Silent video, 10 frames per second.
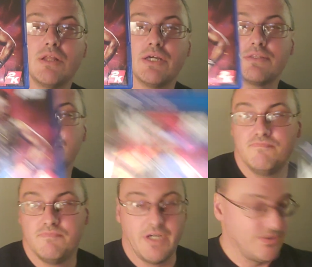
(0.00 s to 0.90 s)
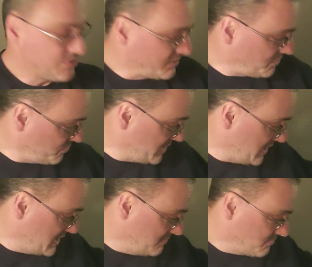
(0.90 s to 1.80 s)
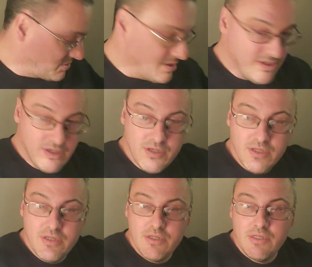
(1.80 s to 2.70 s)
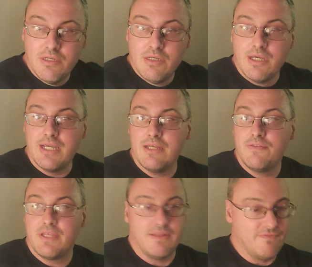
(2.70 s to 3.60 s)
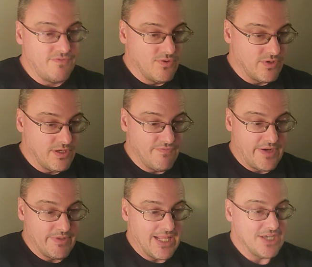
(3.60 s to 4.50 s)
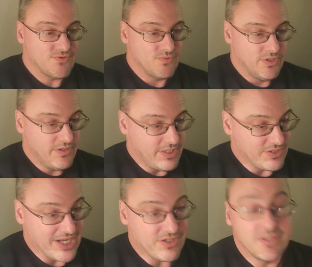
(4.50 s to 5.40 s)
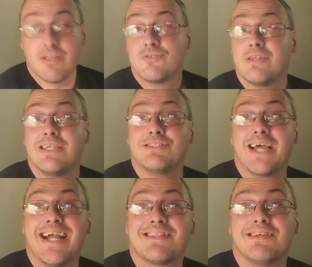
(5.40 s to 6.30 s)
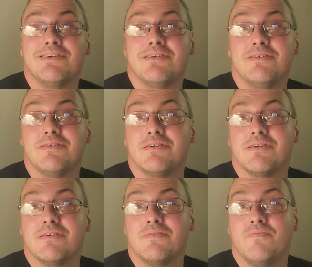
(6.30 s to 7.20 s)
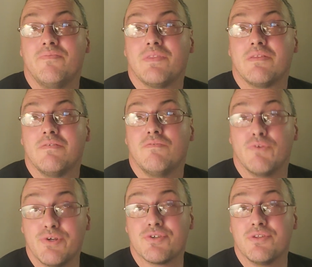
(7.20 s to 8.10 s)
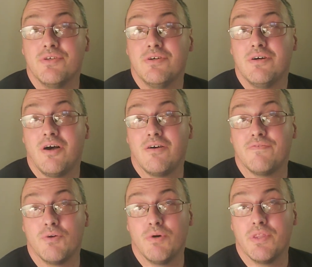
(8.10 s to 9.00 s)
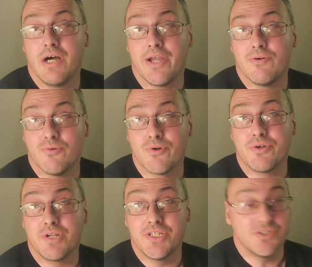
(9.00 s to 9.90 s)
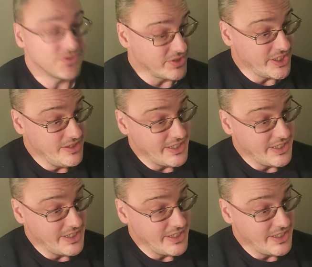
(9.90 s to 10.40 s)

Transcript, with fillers: I liked it. I always like the 2K games. And then for the very last one is actually the exact uh, version of the one I ordered digitally.